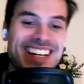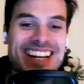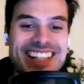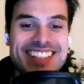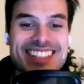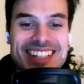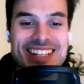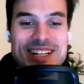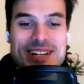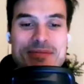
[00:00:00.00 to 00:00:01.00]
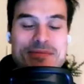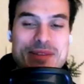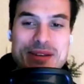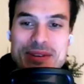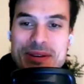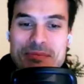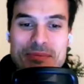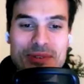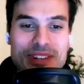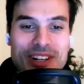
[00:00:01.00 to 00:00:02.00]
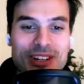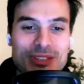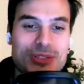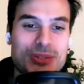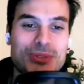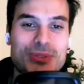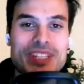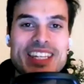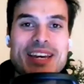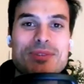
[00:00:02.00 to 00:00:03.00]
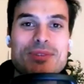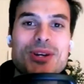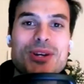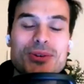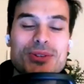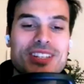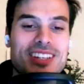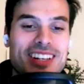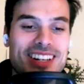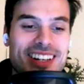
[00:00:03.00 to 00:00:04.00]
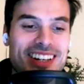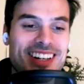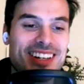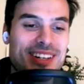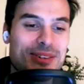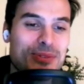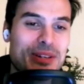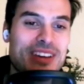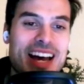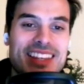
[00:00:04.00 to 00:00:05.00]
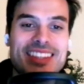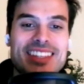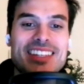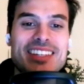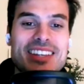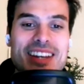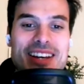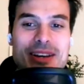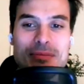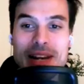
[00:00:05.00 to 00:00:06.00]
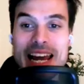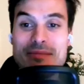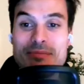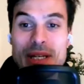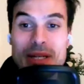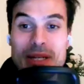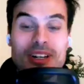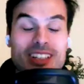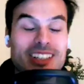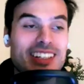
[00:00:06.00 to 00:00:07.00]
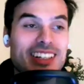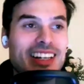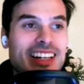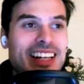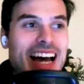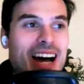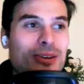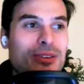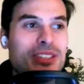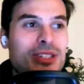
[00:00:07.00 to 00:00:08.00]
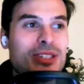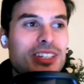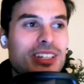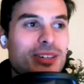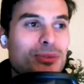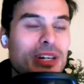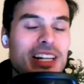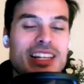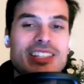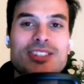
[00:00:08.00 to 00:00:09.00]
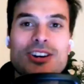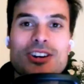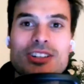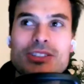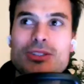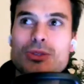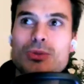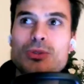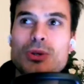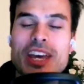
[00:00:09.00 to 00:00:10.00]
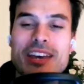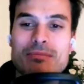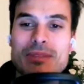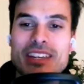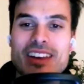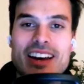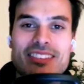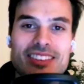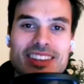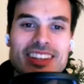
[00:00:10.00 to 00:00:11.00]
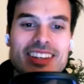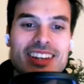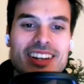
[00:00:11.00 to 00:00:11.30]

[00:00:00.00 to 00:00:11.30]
And maybe moving on to the episode, we've had the Milan P1, and now it's really starting to hit me that the